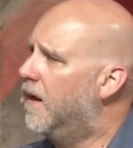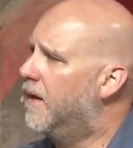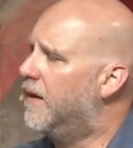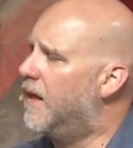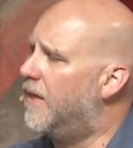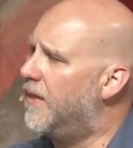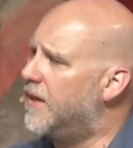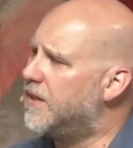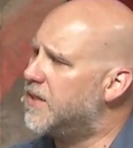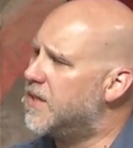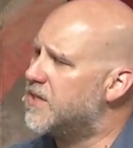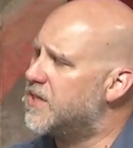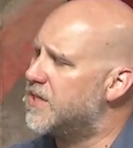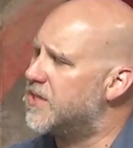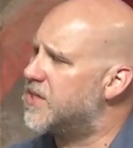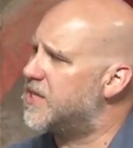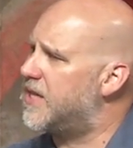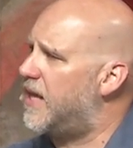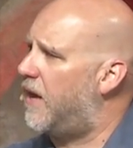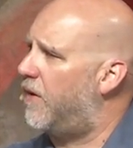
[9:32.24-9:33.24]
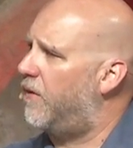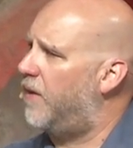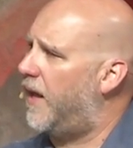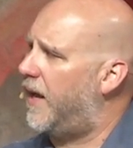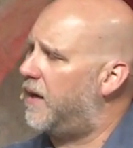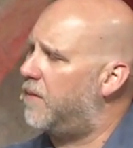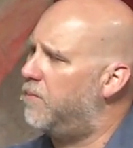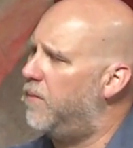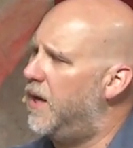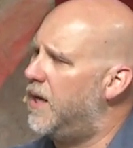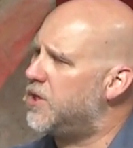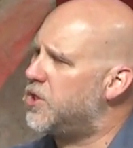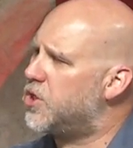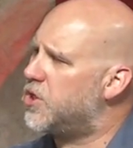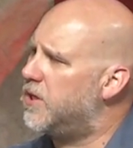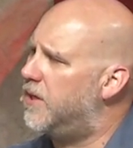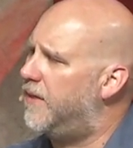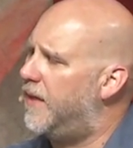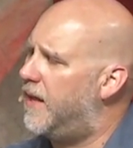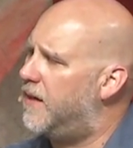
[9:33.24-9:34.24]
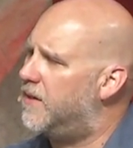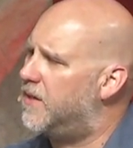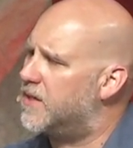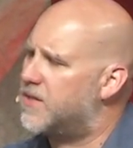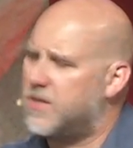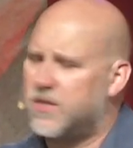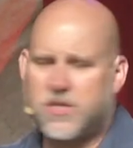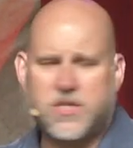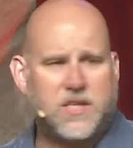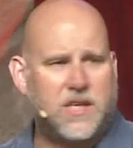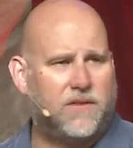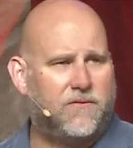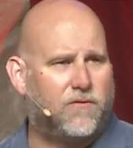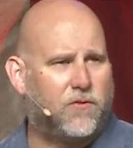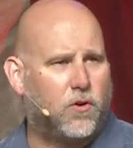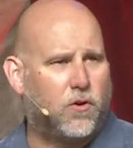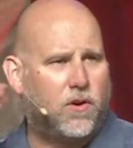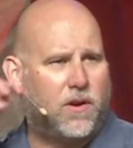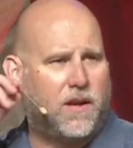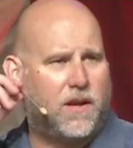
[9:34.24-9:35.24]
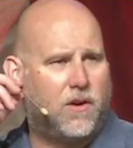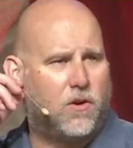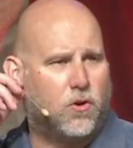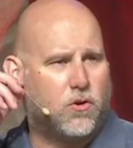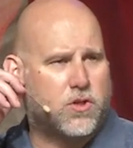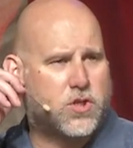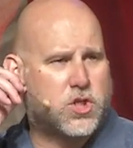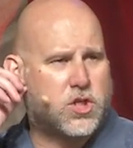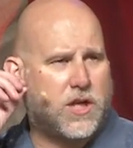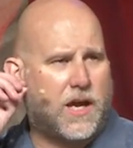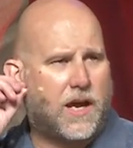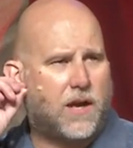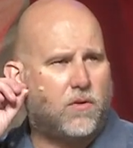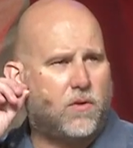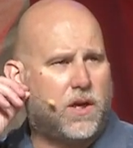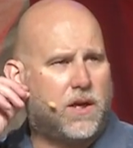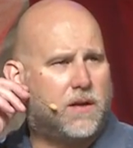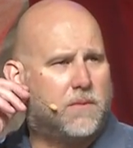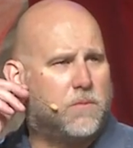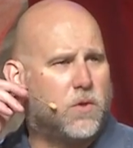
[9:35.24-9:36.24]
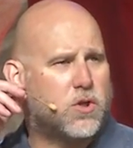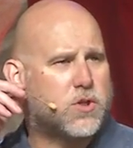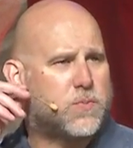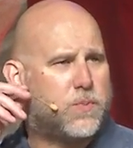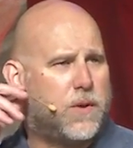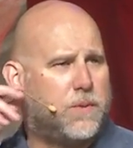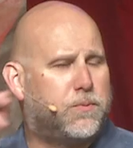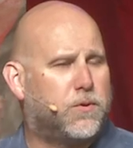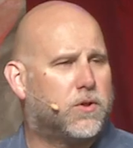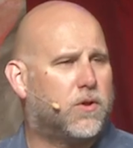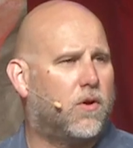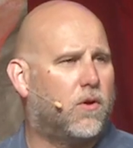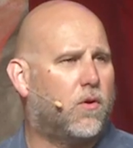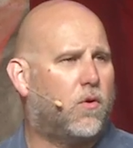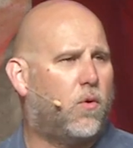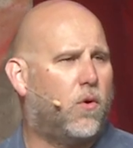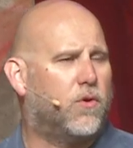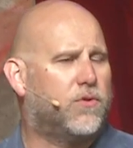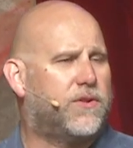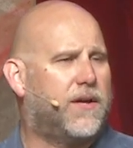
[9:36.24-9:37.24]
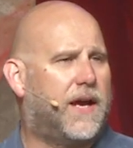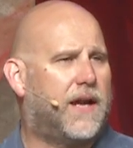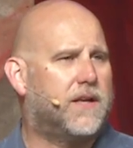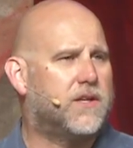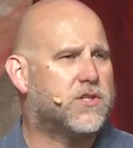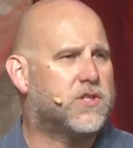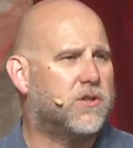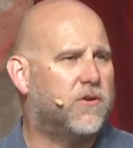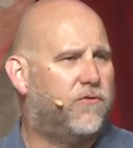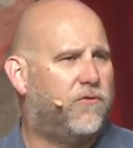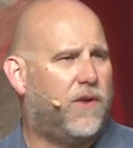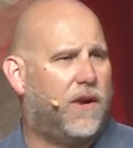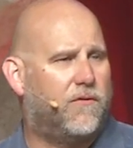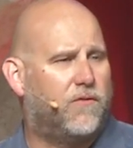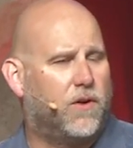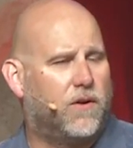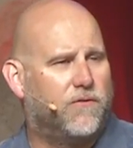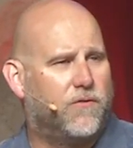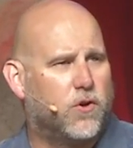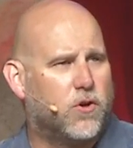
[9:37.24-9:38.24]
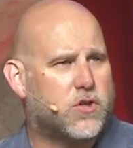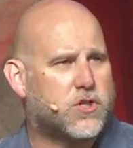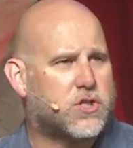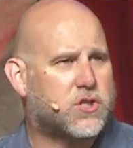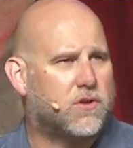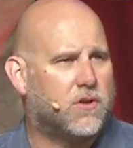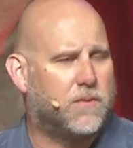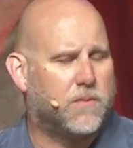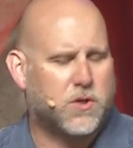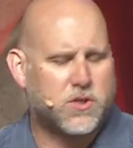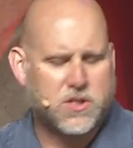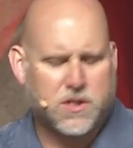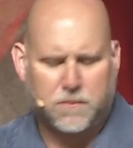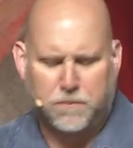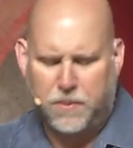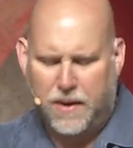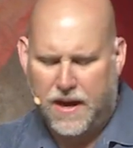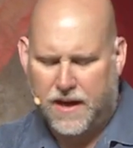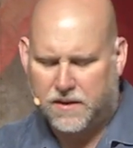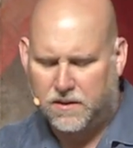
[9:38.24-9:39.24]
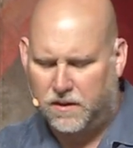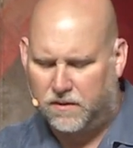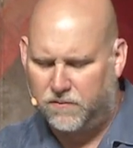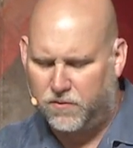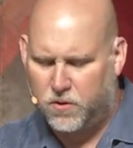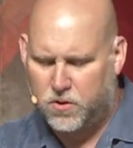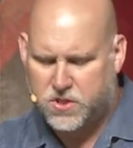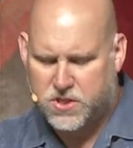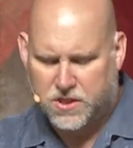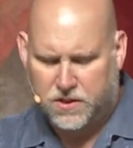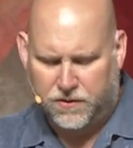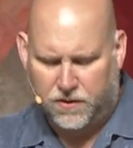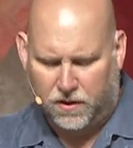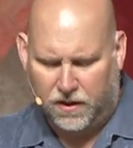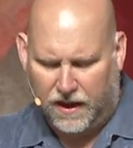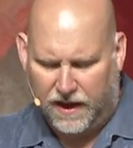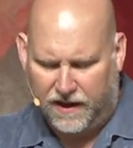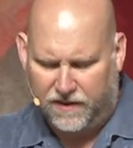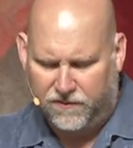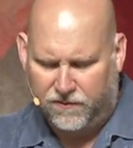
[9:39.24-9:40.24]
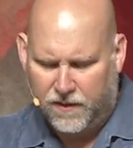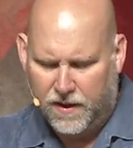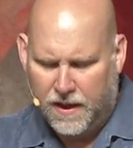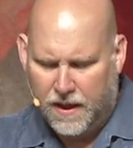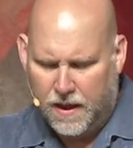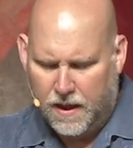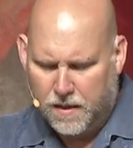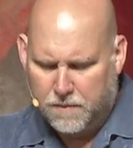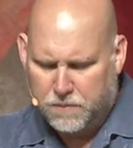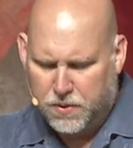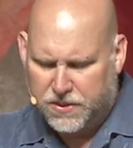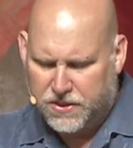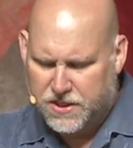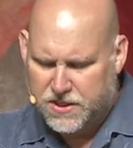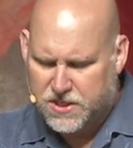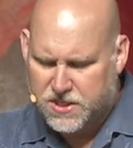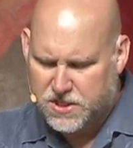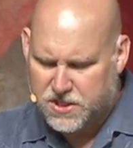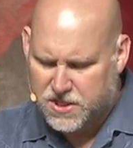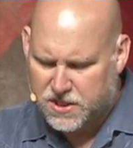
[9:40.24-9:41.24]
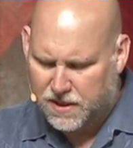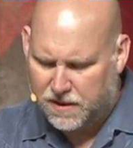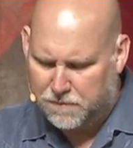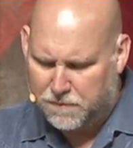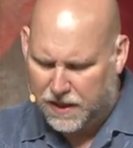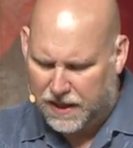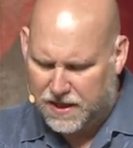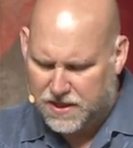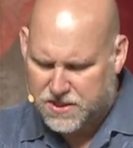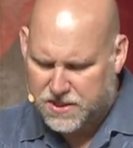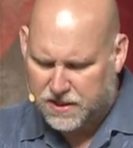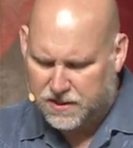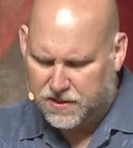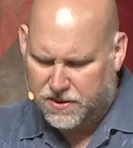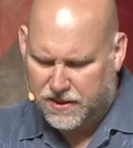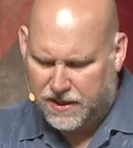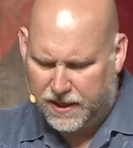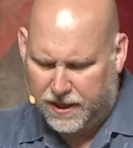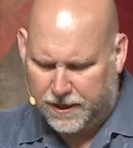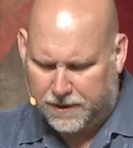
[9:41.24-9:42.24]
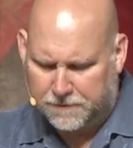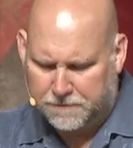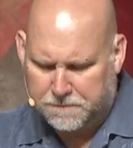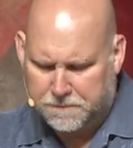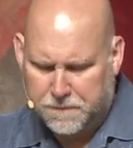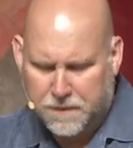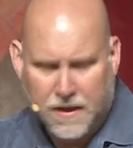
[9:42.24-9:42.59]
Now, that doesn't sound like much, and that doesn't seem very earth-shattering, and most people don't quote that as their favorite verse or the most impacting verse in their life. But this is an amazing thing.